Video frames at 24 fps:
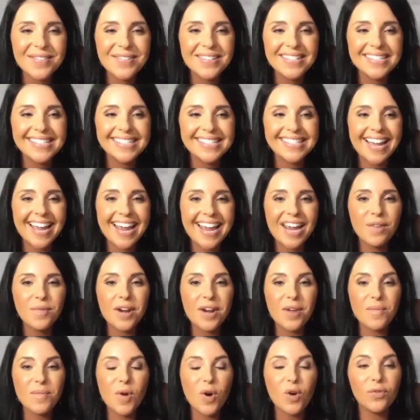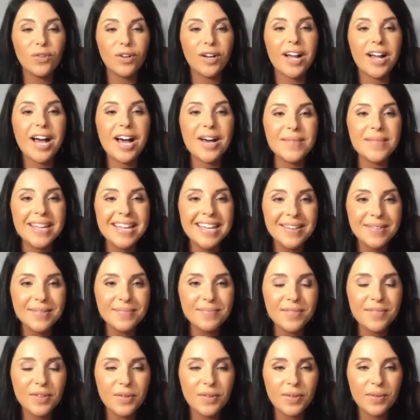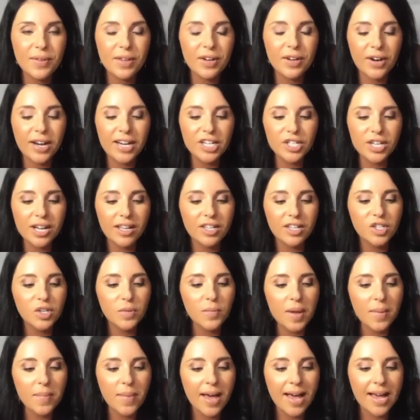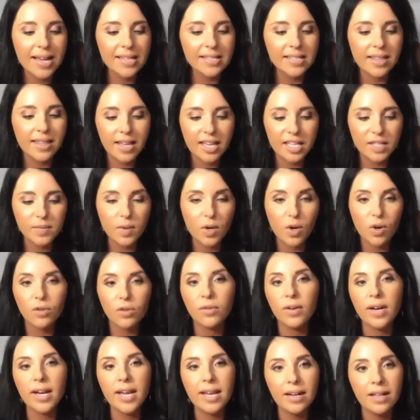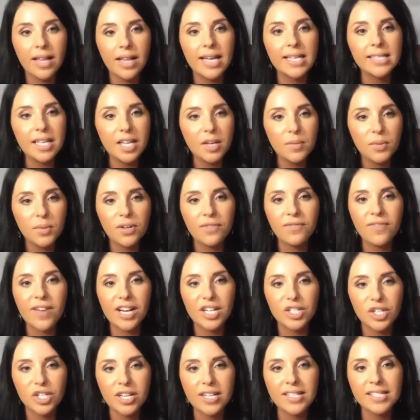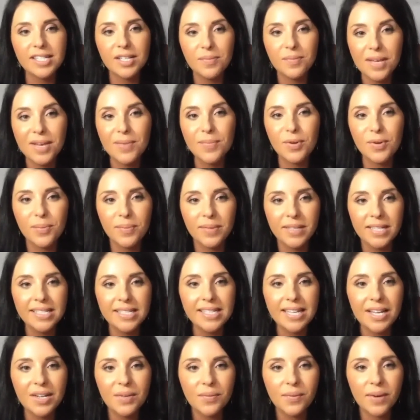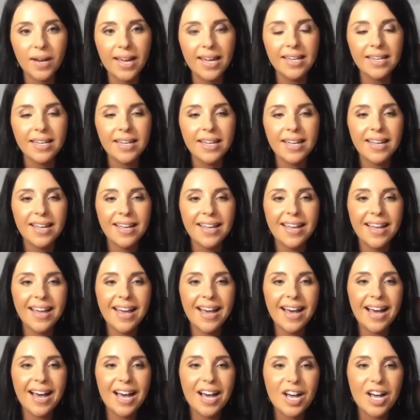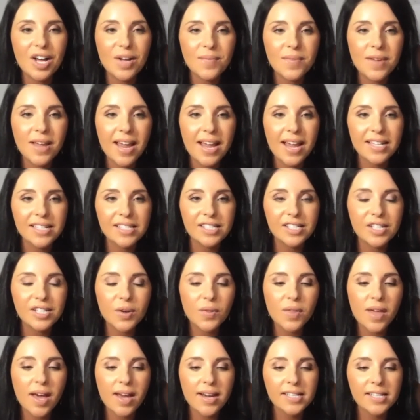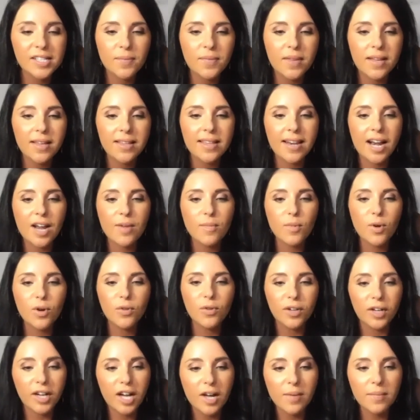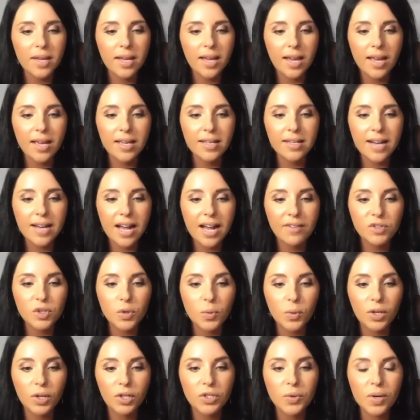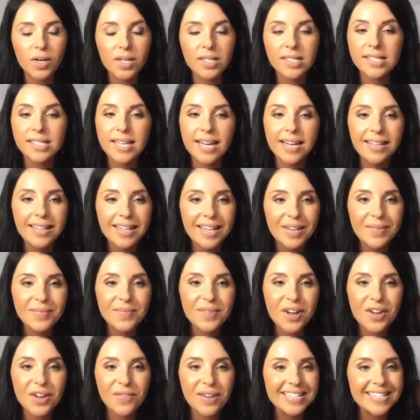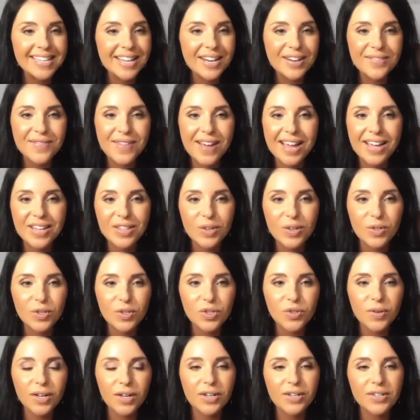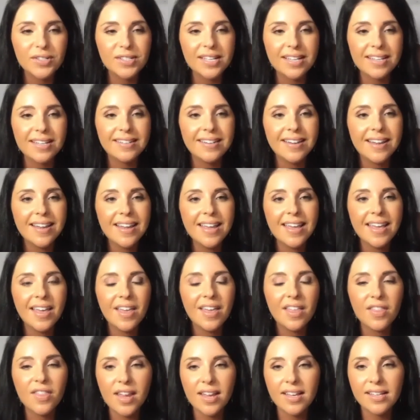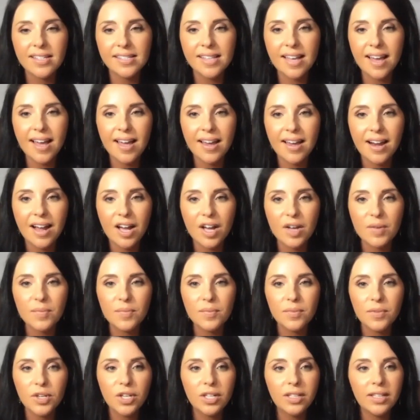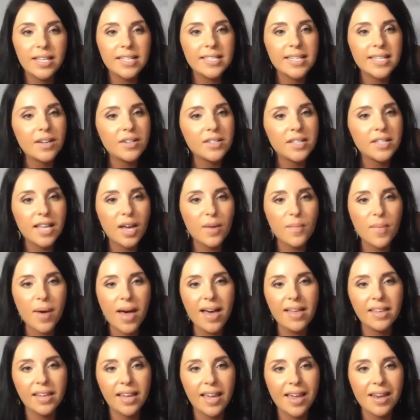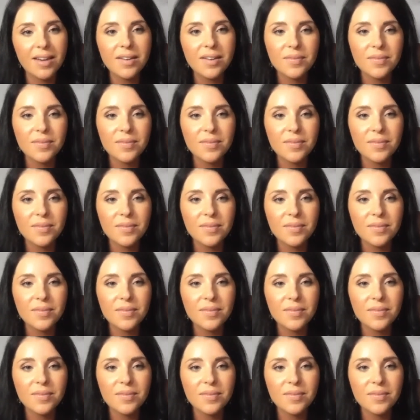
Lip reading: say what I'm overcoming, the greatest challenge in my past, I think, has been overanalyzing, perfectionism, people pleasing, right? And so that is something that I'm overcoming and have to work towards daily, of identifying those triggers and things that could lead down to that path again.